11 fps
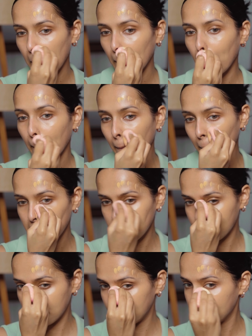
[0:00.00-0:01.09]
It blends
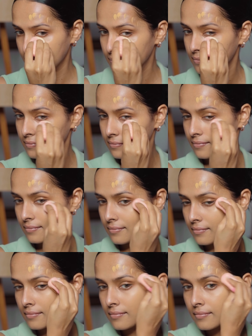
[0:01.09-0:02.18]
so easily, and
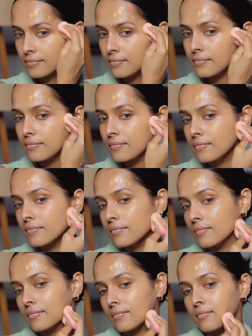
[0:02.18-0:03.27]
can you see that
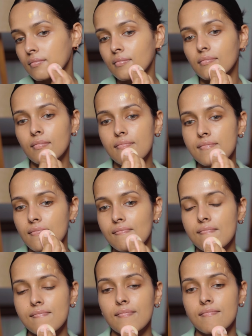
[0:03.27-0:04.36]
finish and that shade
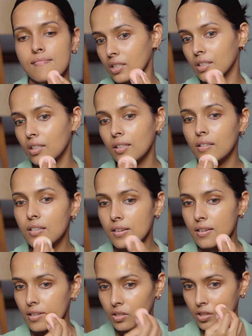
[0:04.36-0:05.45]
match?
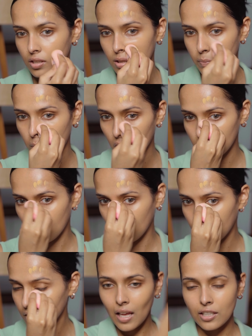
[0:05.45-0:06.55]
It's just spot
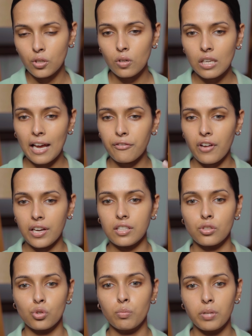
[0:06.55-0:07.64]
on. I don't like wearing
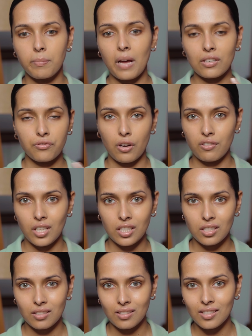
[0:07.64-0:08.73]
super matte
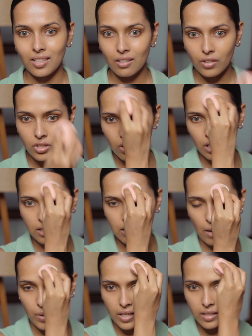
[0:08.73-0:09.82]
foundations even during
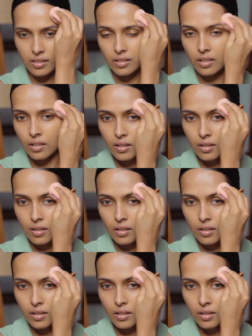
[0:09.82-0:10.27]
summers.